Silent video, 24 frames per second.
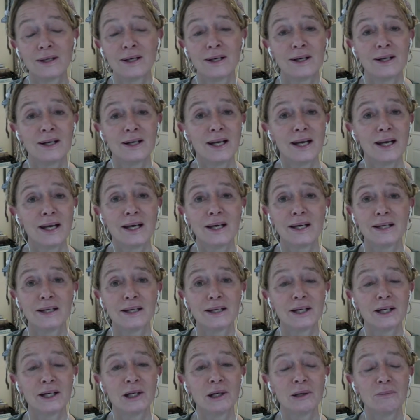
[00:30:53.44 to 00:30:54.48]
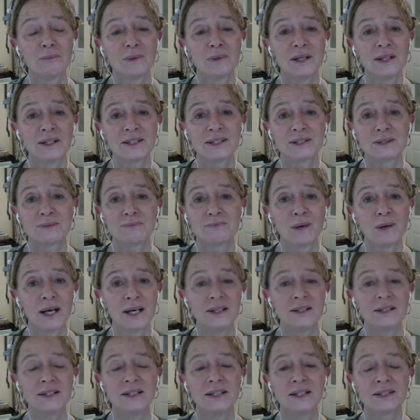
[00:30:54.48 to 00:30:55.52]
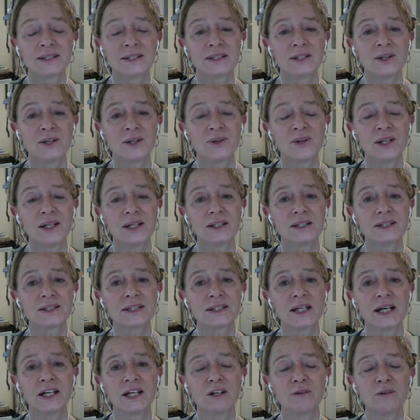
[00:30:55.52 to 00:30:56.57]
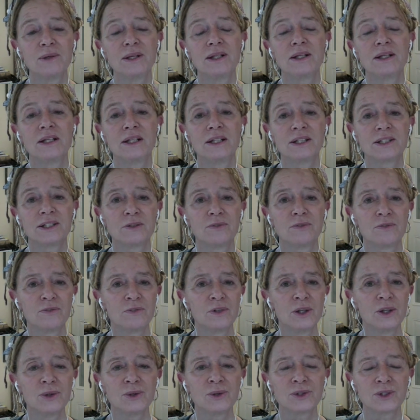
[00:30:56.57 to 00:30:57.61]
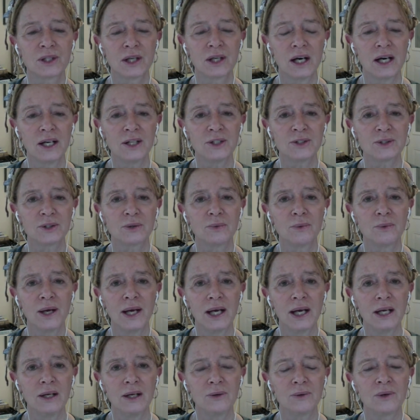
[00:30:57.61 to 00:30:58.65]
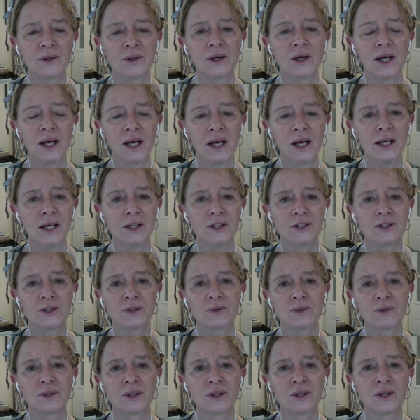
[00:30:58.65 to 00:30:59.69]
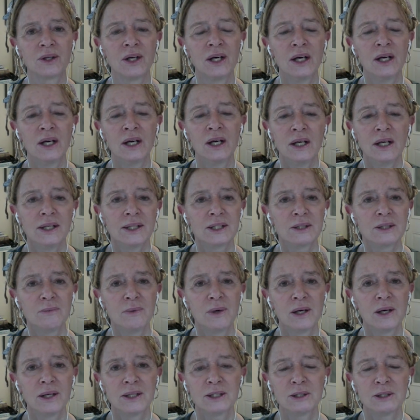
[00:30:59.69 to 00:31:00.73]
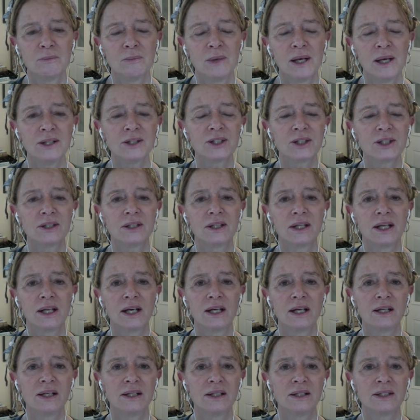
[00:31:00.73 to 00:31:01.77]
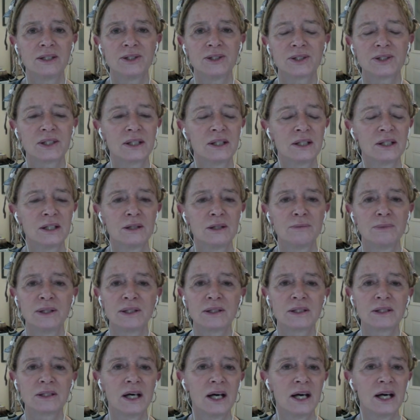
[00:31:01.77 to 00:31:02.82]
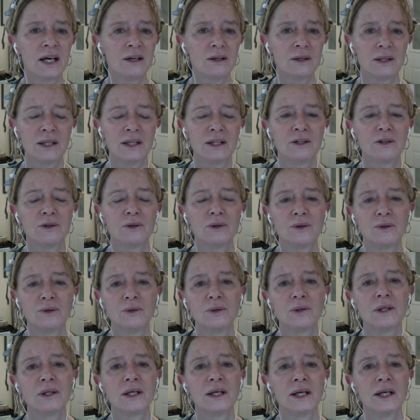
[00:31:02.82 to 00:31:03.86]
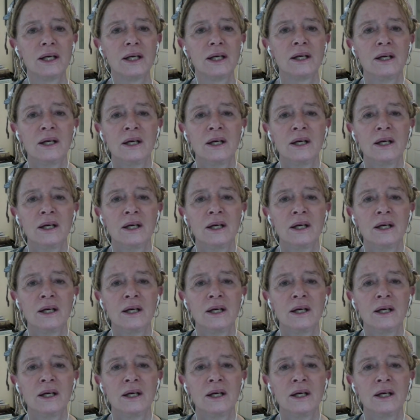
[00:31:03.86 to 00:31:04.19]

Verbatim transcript: Hmm. And um, it's my it's this thing inside of me that is of no size or weight or age or dim- a dimension that is um, entirely and wholly